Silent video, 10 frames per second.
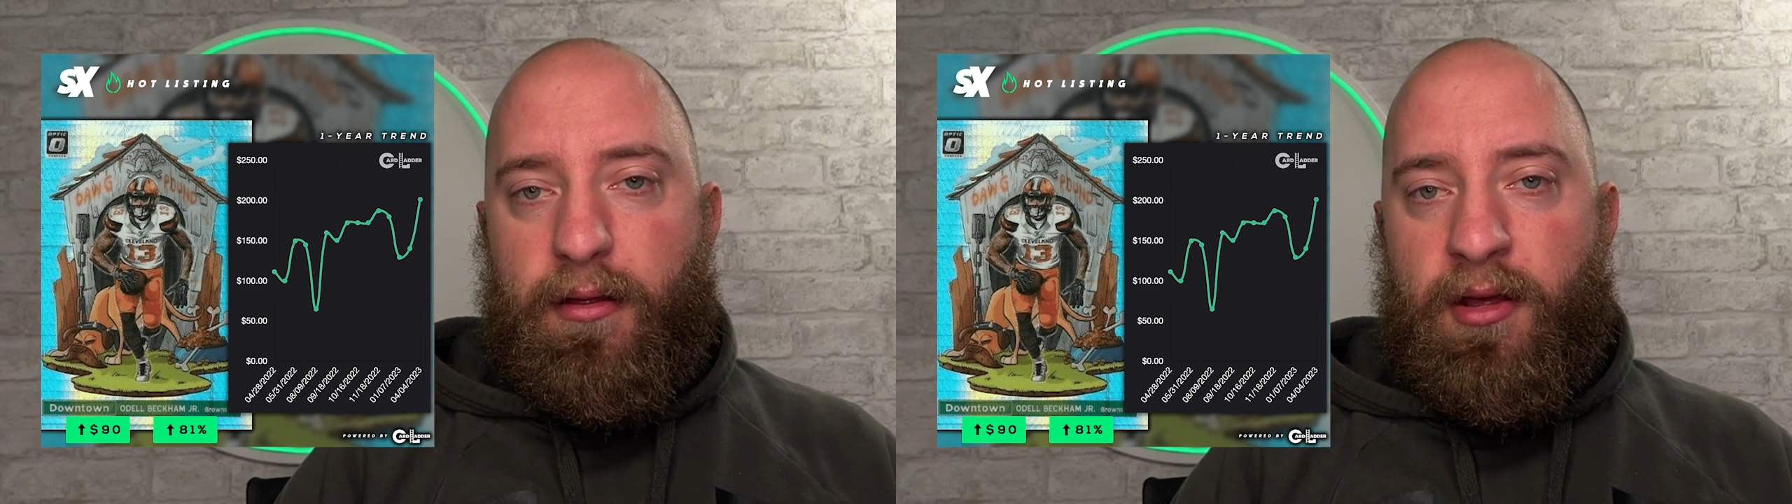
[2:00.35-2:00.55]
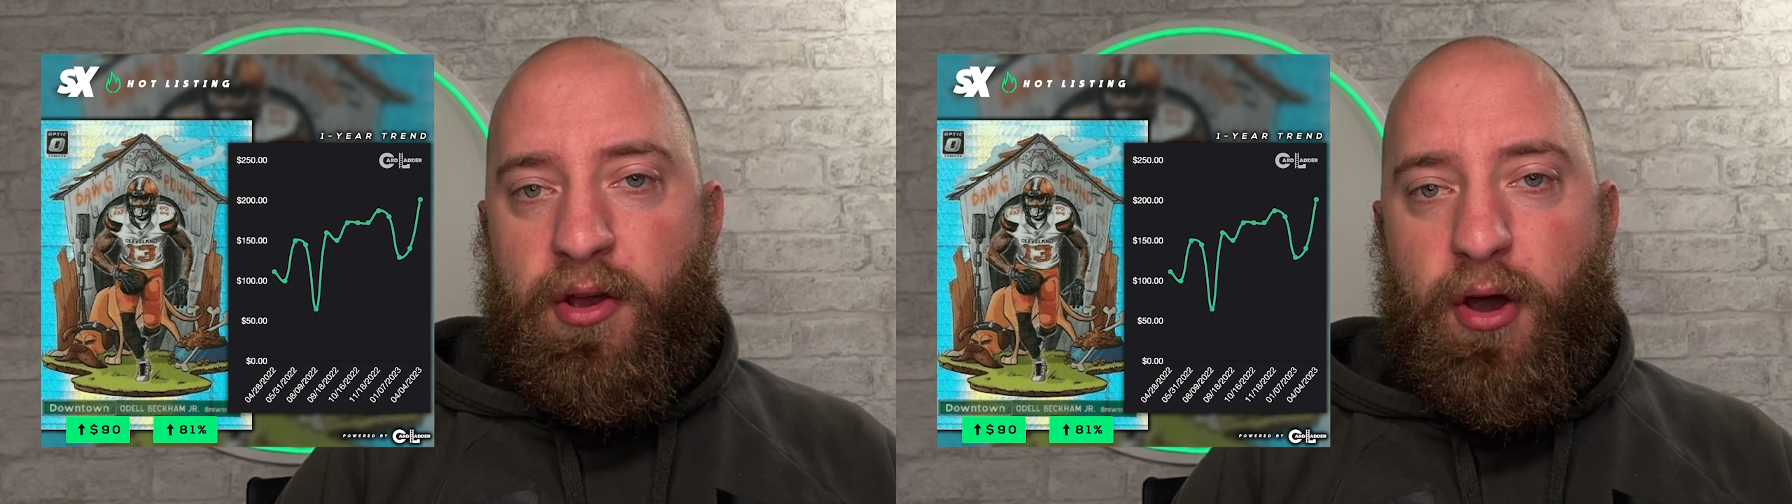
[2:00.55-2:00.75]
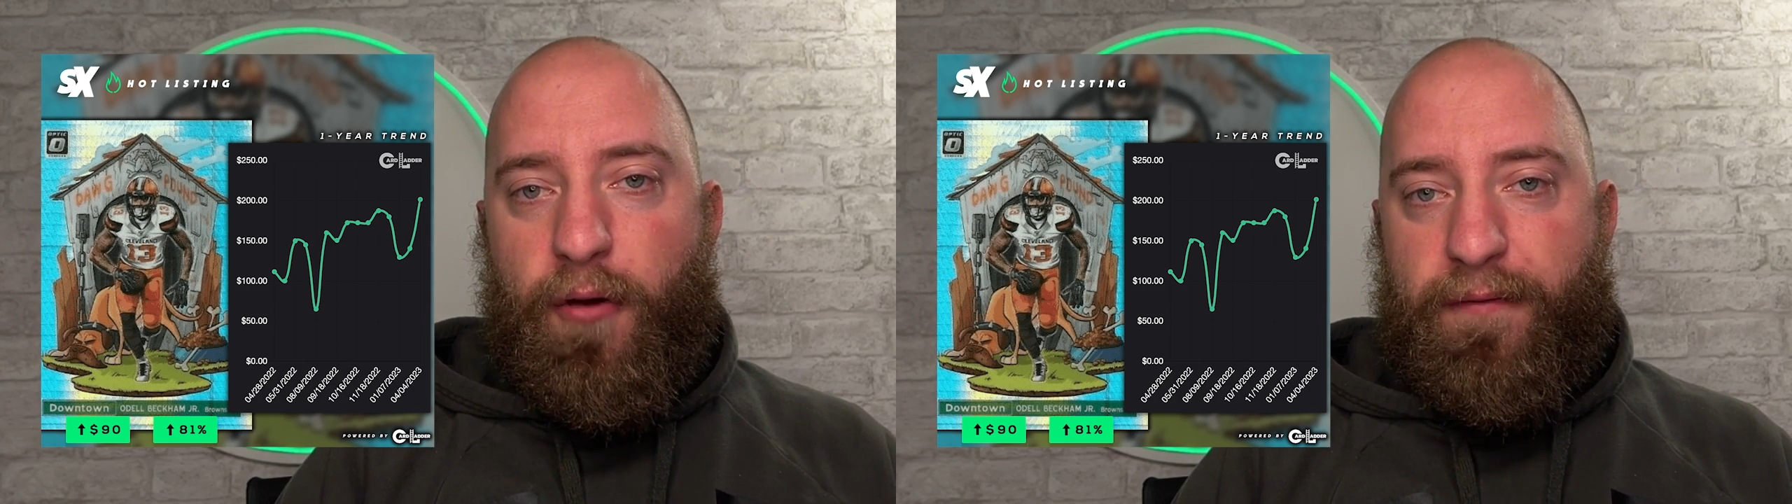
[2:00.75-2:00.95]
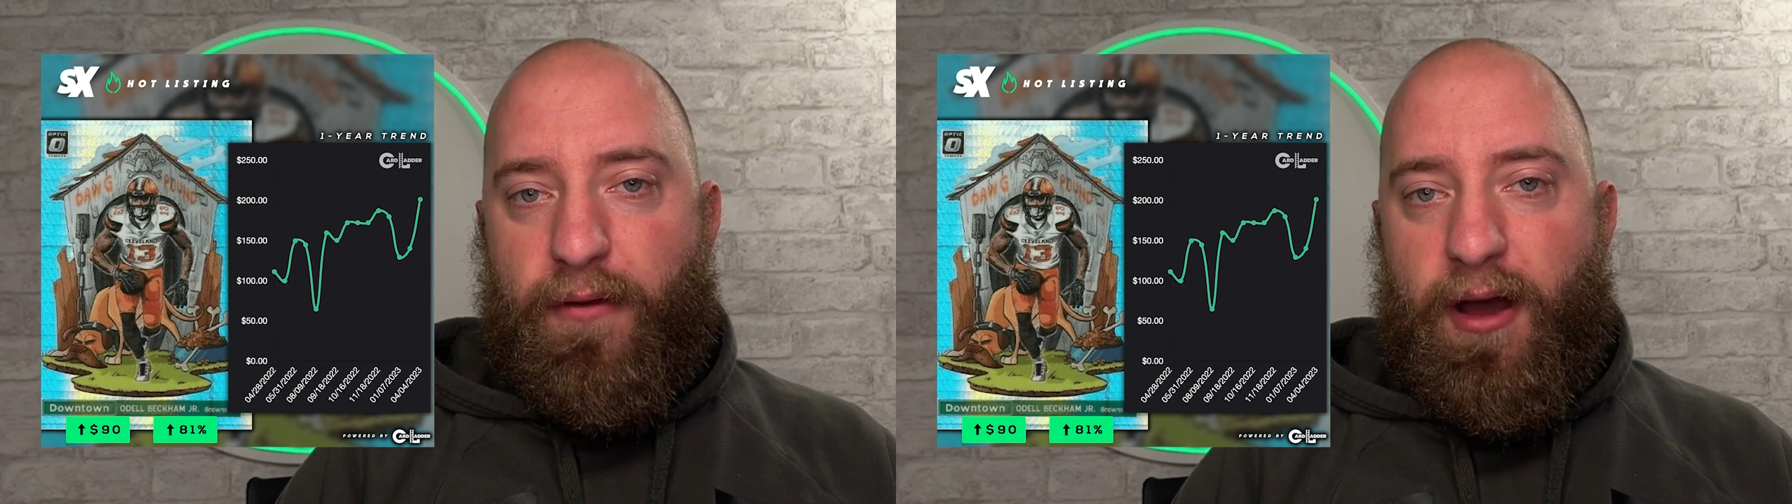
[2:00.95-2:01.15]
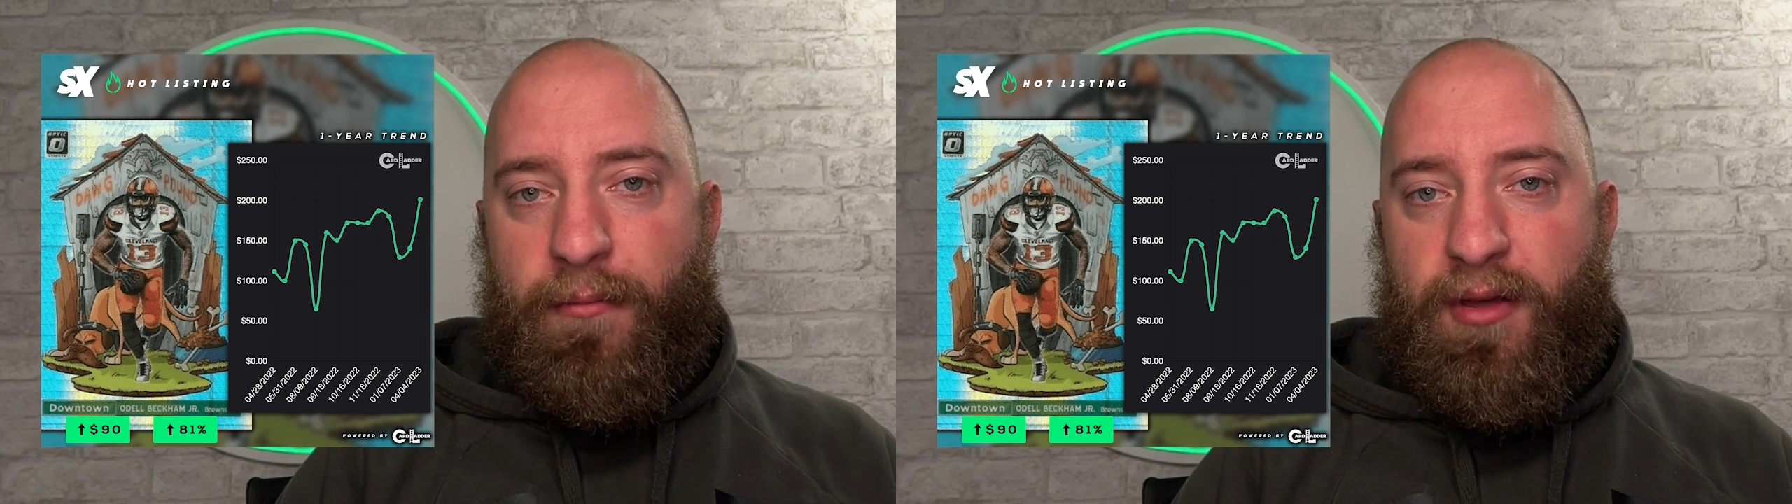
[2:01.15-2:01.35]
You go
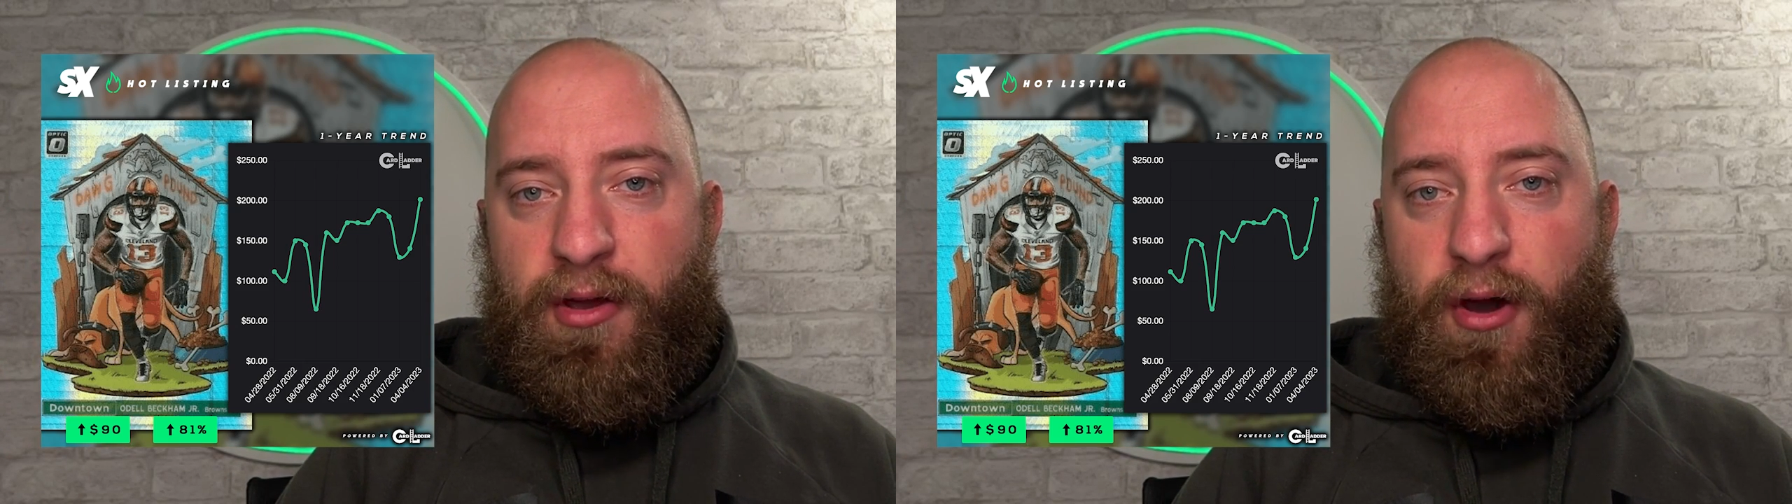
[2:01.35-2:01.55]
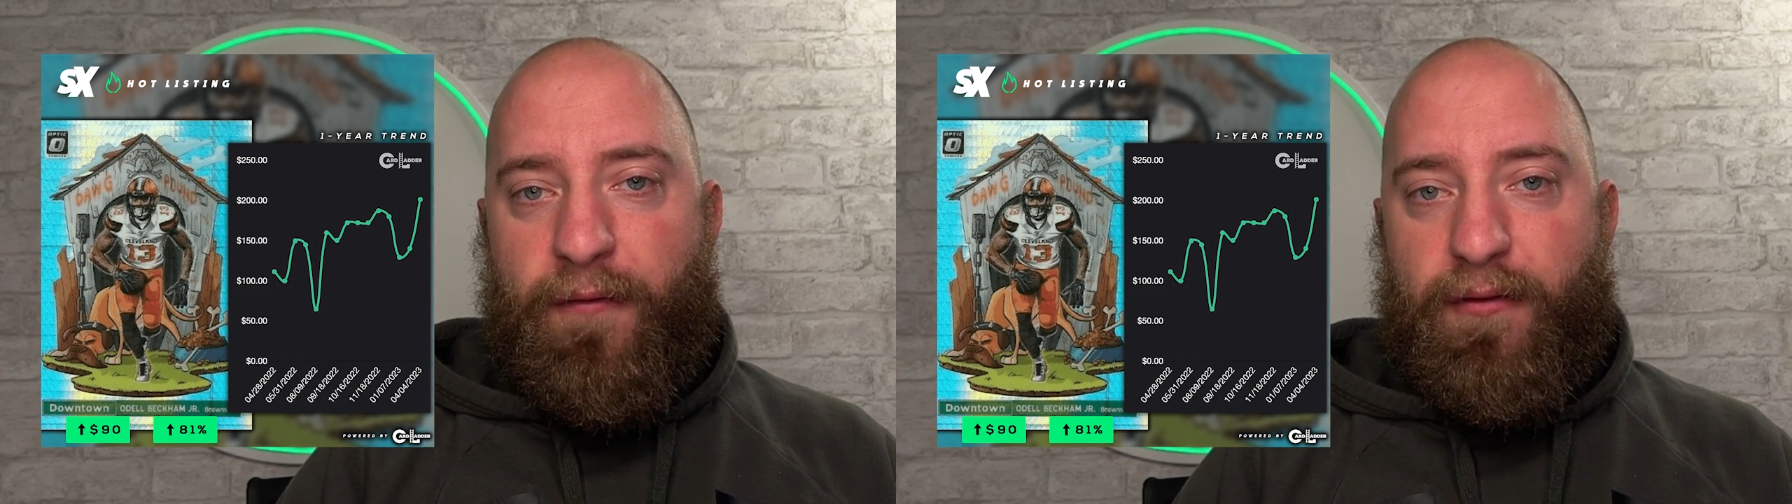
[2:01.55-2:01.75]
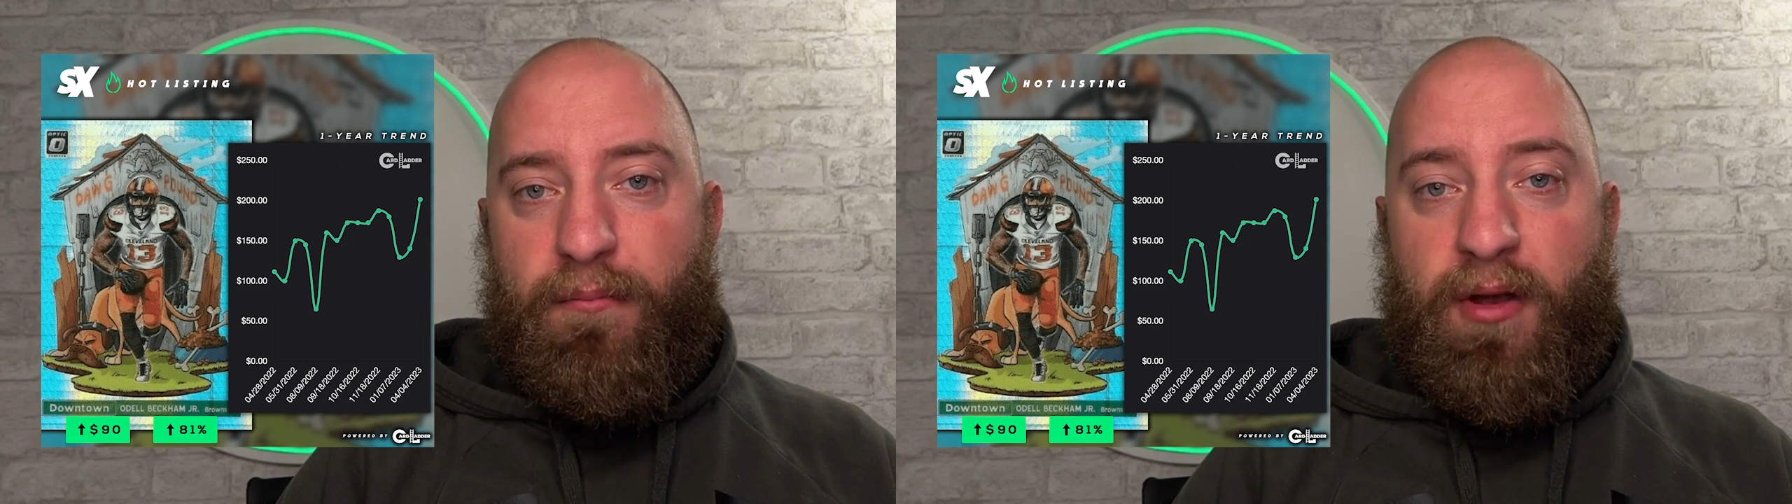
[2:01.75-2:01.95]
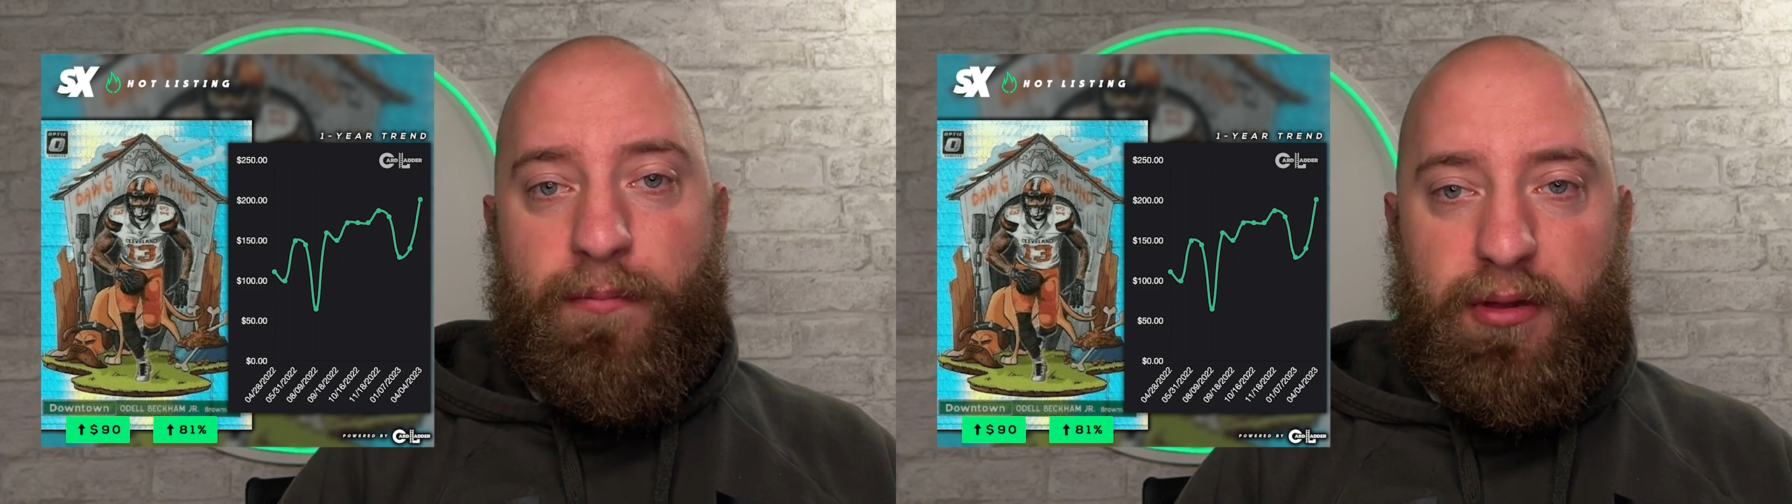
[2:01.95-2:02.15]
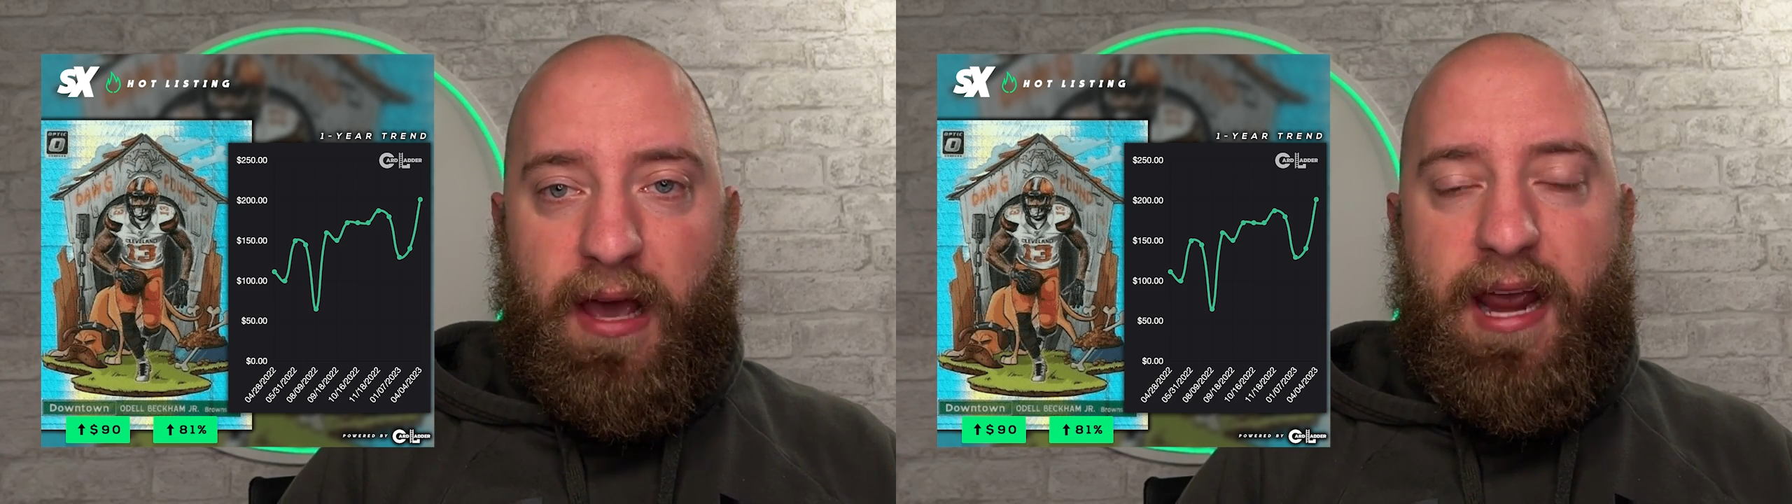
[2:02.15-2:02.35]
from
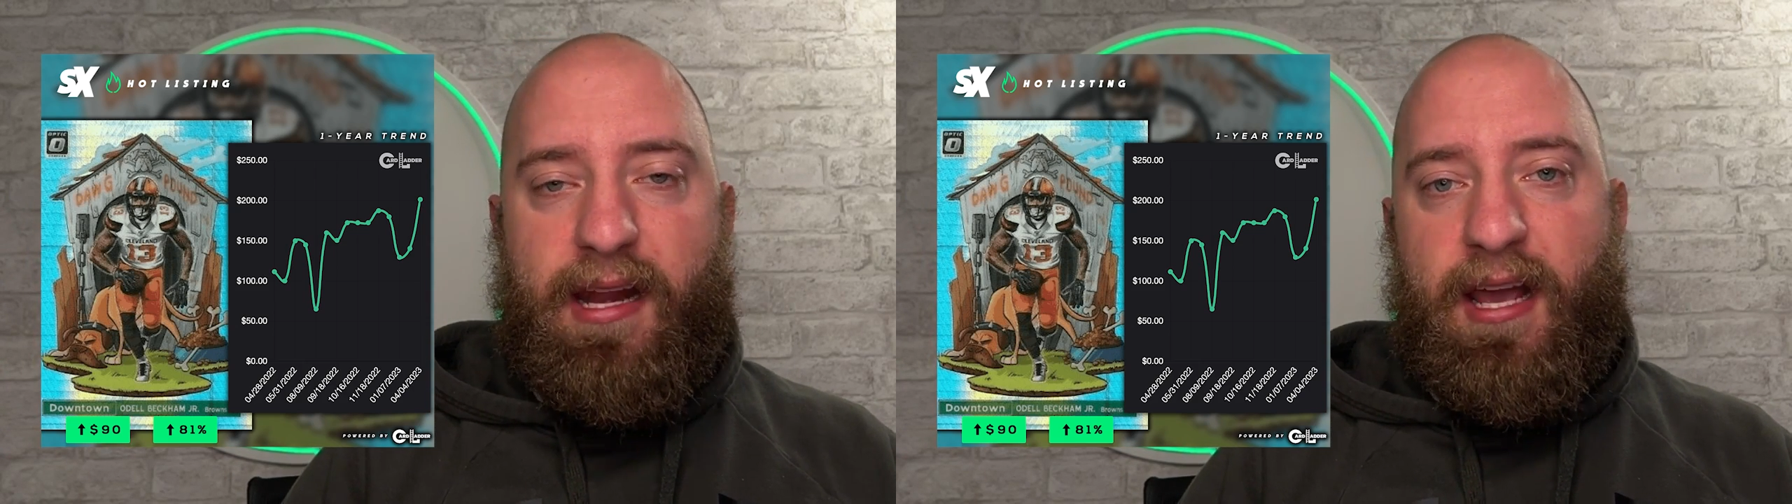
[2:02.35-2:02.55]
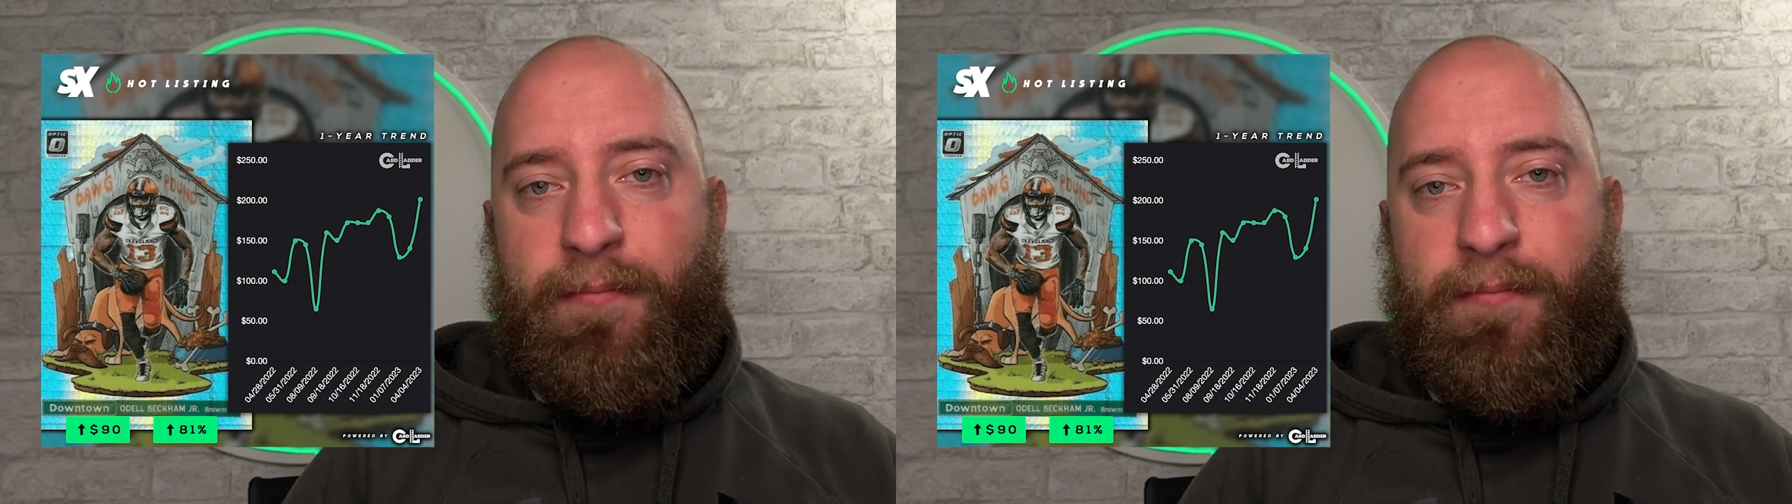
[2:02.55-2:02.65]
complaining